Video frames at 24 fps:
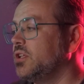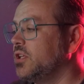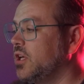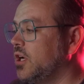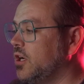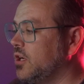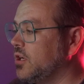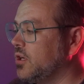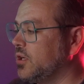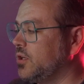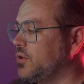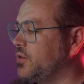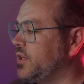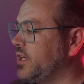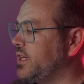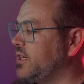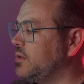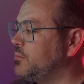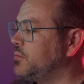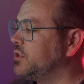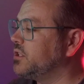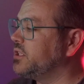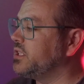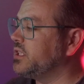Are they
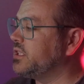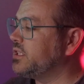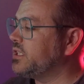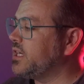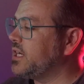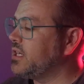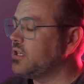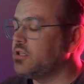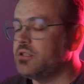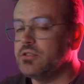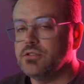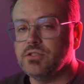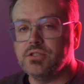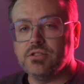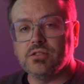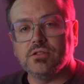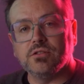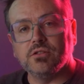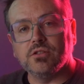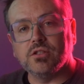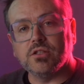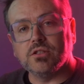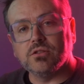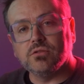$1 million?
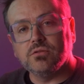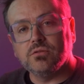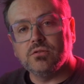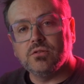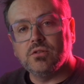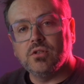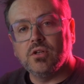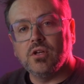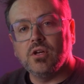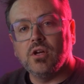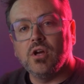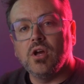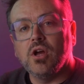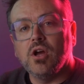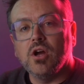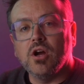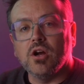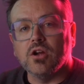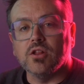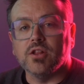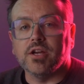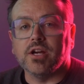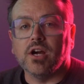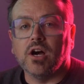No.
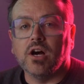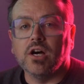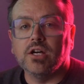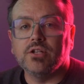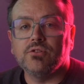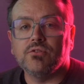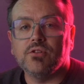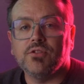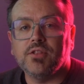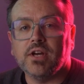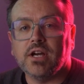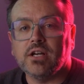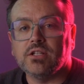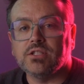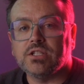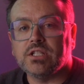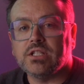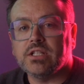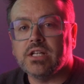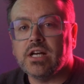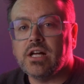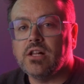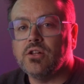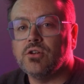Are they
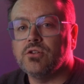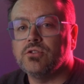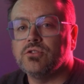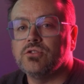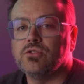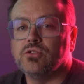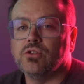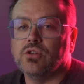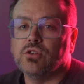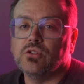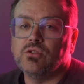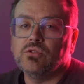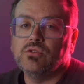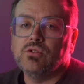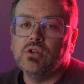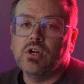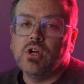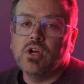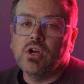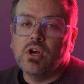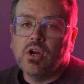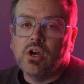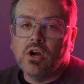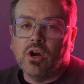$100,000? No.
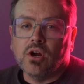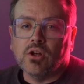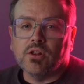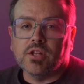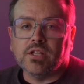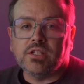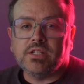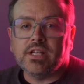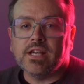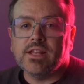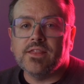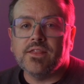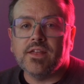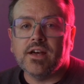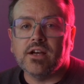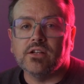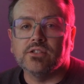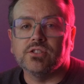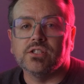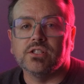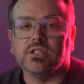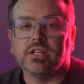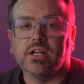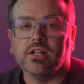Are they
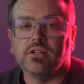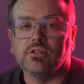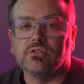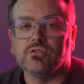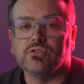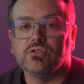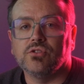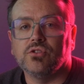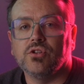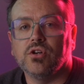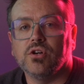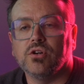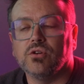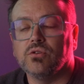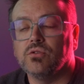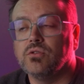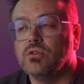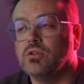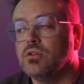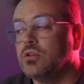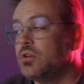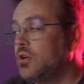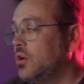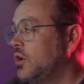$10,000? No.
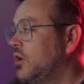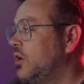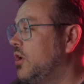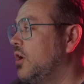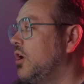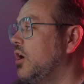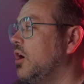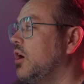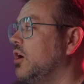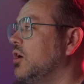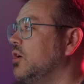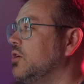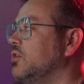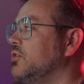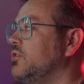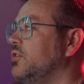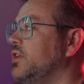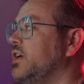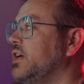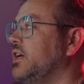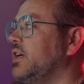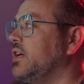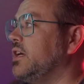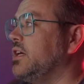Are
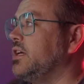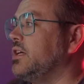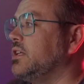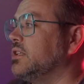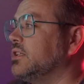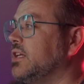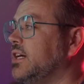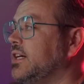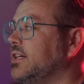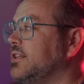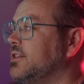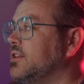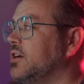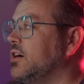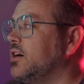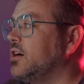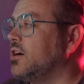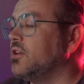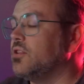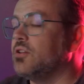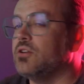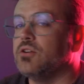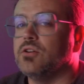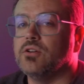they like the
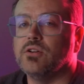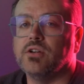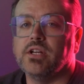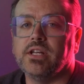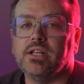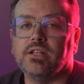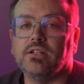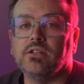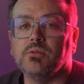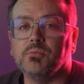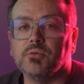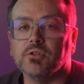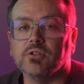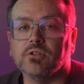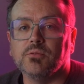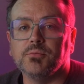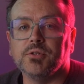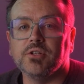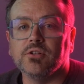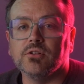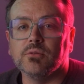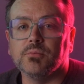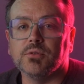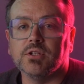other 80
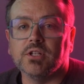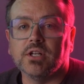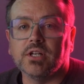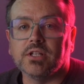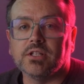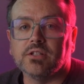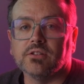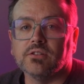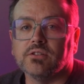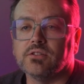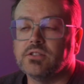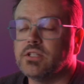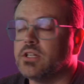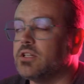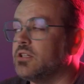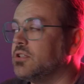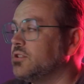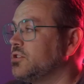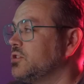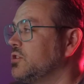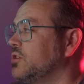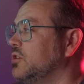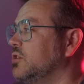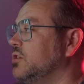millimeter binocular
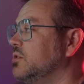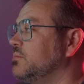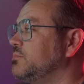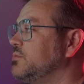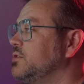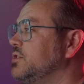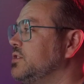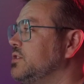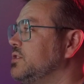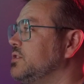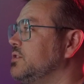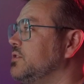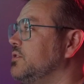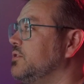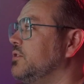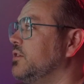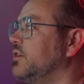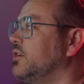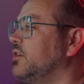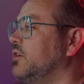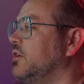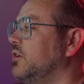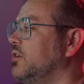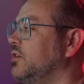telescopes
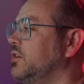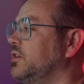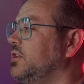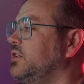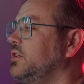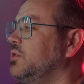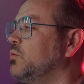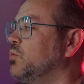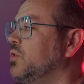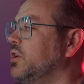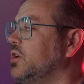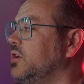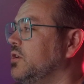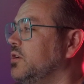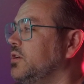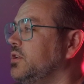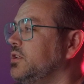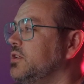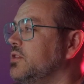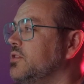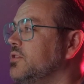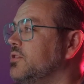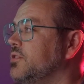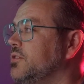that are anywhere
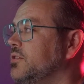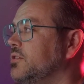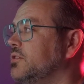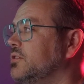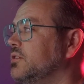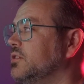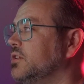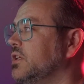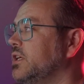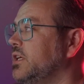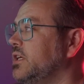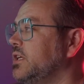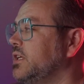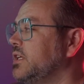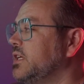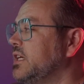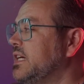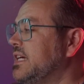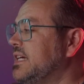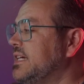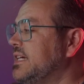in the like